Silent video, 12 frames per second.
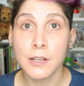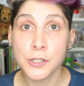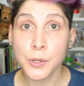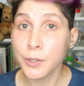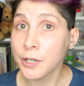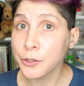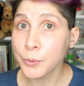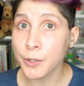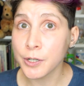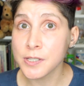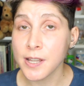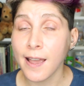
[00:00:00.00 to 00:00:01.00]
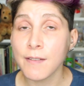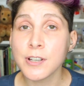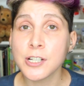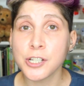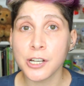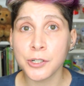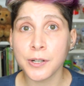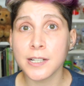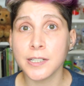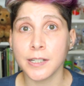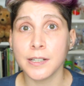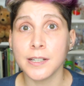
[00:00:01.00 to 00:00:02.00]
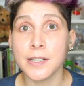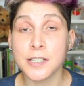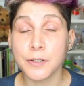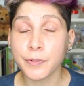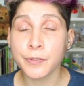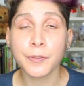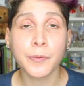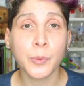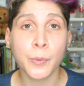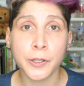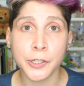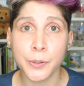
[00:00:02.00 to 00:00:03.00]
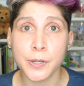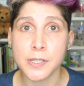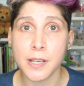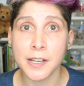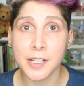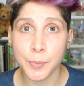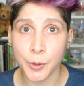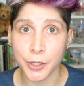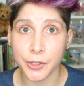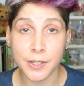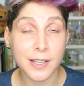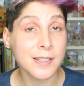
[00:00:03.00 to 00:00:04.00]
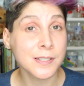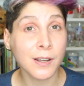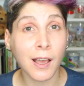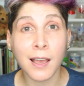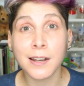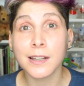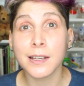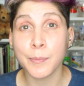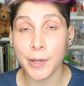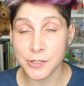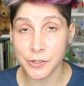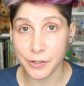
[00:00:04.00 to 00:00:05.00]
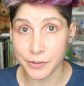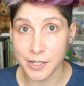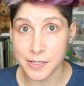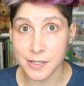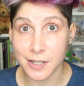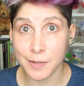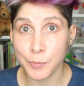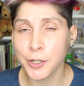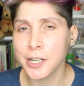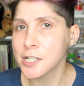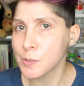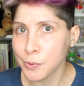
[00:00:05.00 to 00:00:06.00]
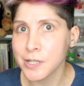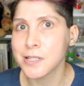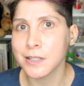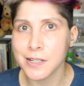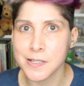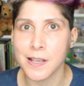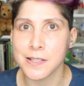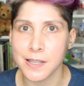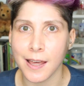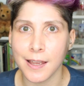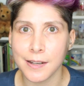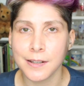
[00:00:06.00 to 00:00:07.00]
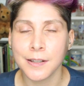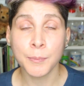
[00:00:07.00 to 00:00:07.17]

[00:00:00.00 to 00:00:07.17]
So in other words, having a gender identity different from the one you are assigned at birth is not a mental illness. It pretty explicitly says that.